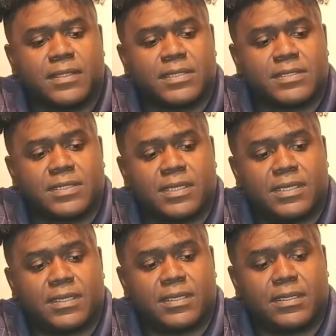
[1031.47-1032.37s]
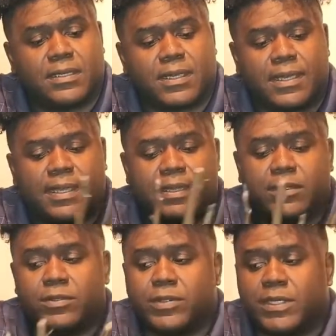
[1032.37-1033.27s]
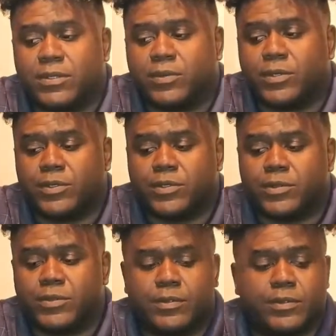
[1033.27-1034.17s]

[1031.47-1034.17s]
Let's see how they grow